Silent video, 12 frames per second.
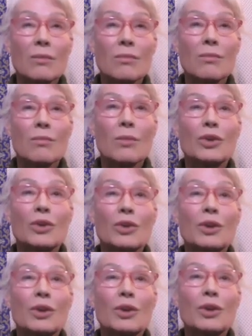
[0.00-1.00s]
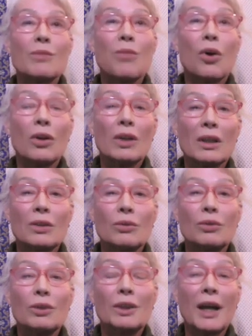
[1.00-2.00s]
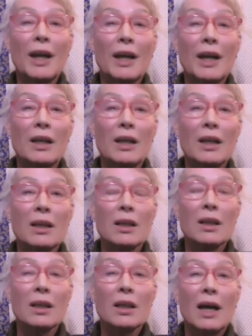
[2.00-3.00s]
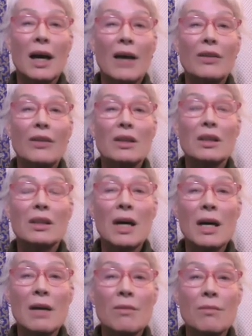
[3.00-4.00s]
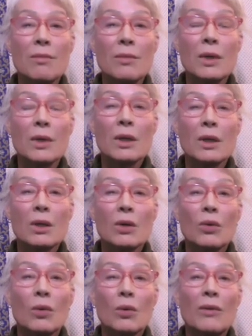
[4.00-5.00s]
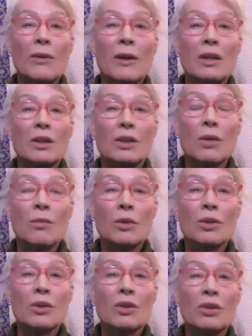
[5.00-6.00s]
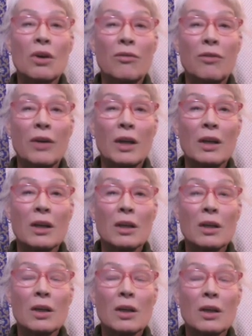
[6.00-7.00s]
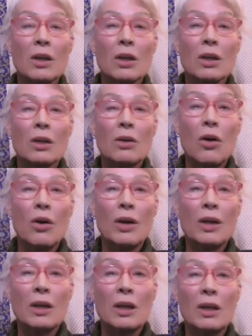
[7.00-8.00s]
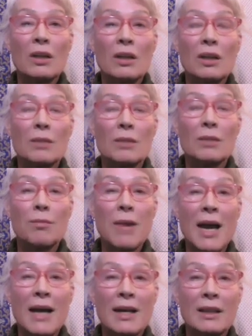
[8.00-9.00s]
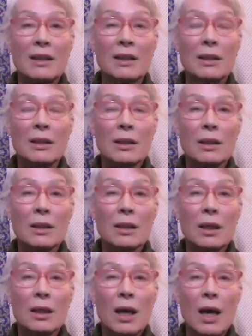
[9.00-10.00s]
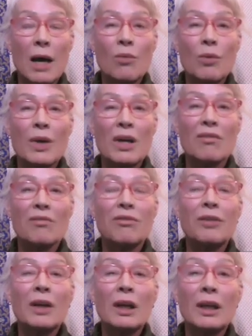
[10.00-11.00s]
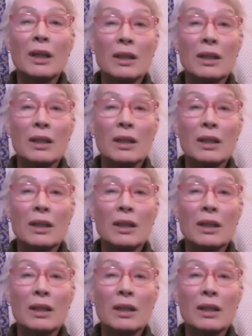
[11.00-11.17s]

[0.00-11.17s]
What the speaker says: most important to take at this time when there is so much suffering going in this planet, and we can feel it